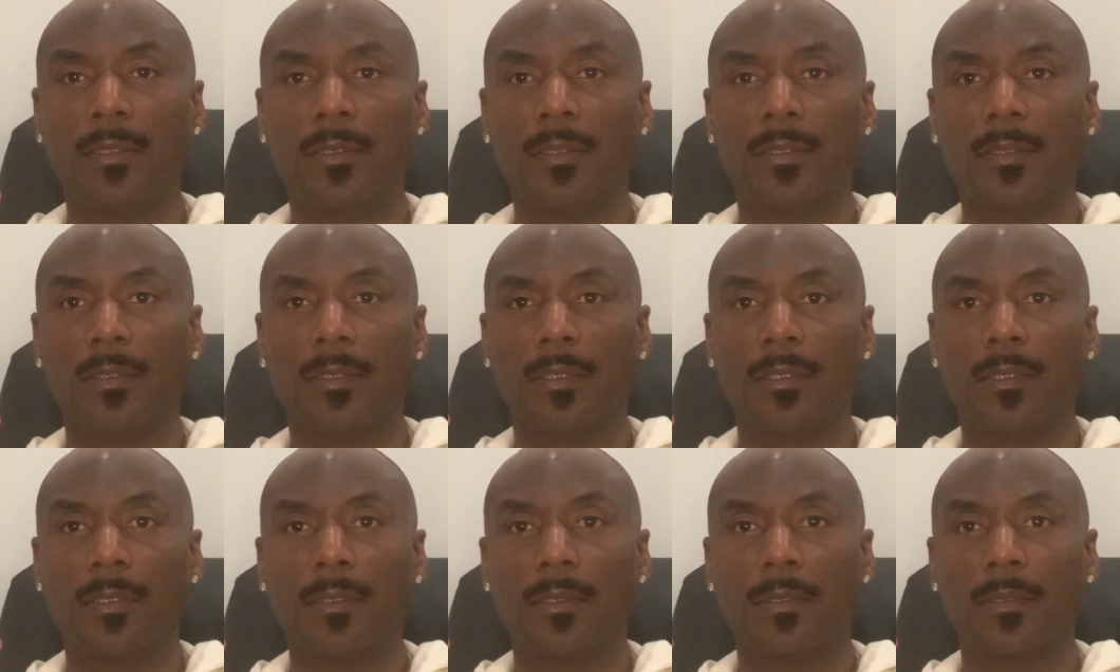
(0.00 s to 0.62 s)

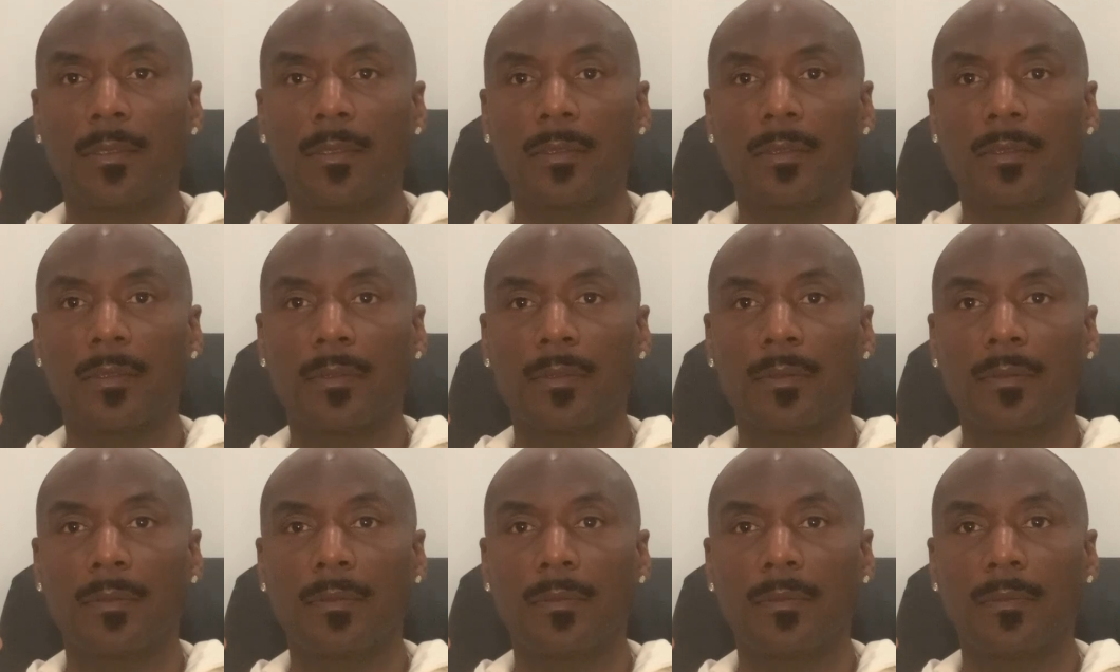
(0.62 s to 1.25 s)

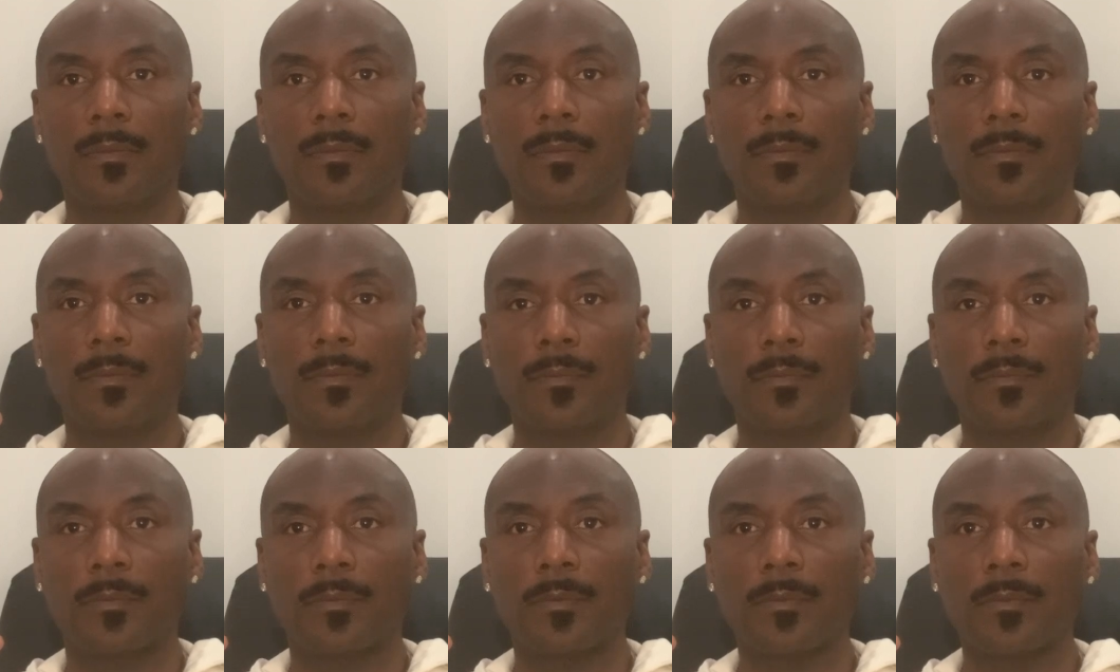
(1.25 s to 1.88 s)

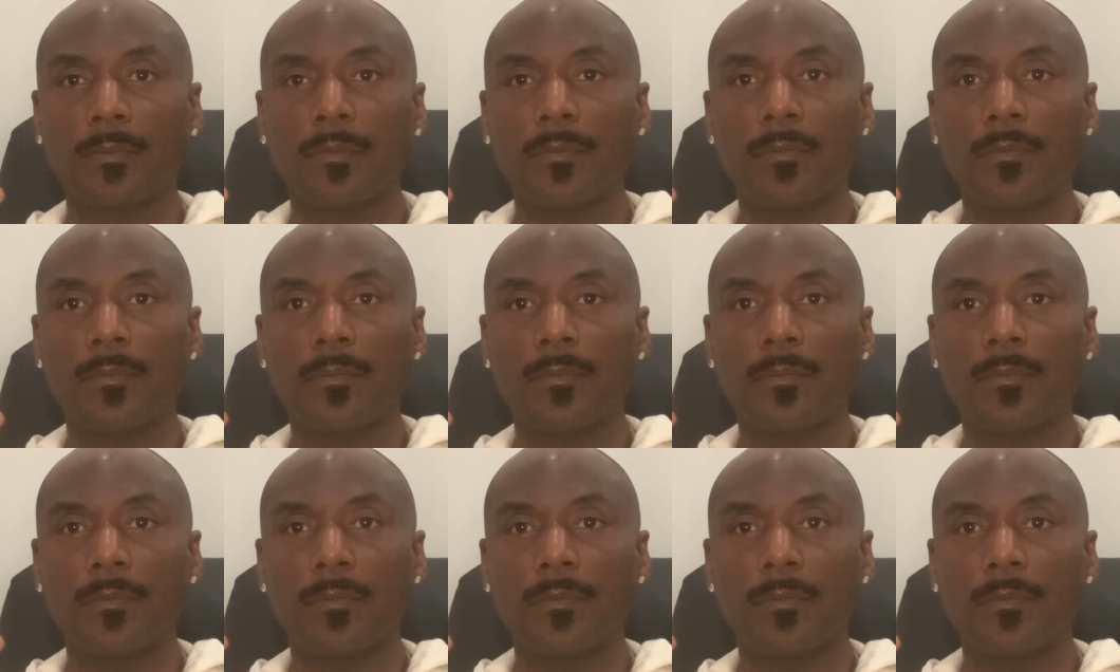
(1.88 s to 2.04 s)
(silence)